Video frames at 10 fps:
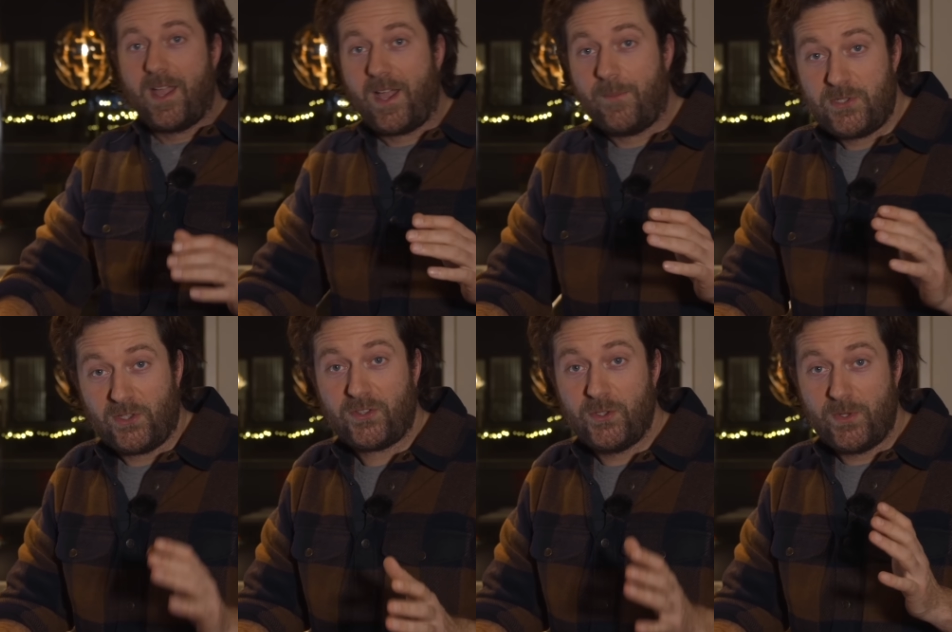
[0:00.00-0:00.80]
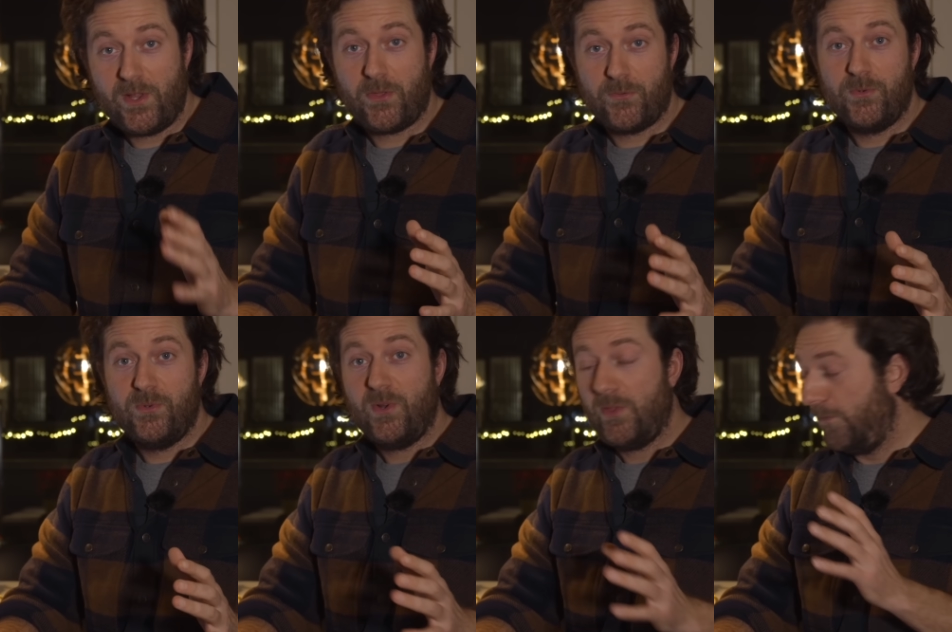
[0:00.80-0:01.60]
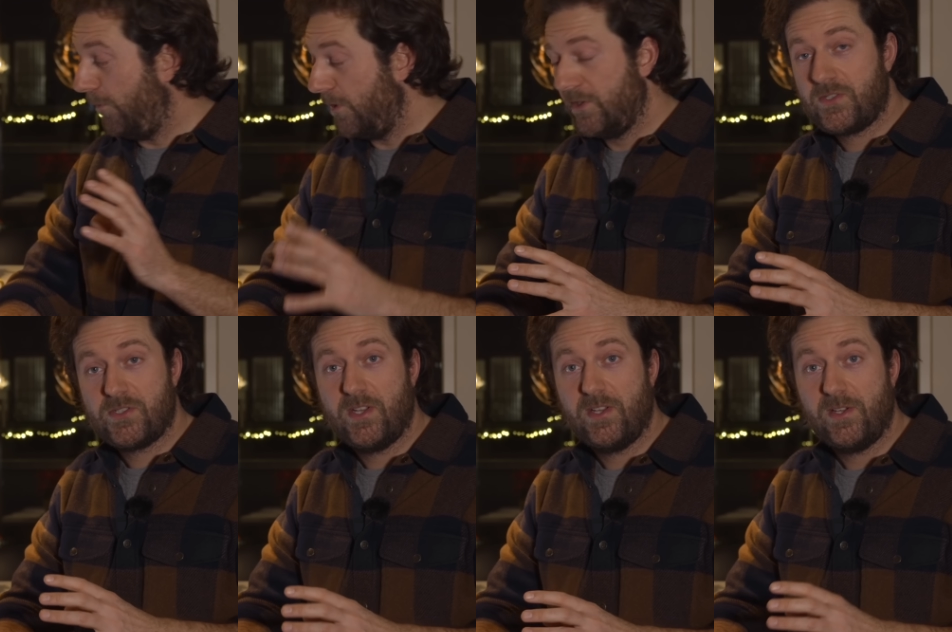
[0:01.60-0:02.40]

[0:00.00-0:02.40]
I'm just looking through the footage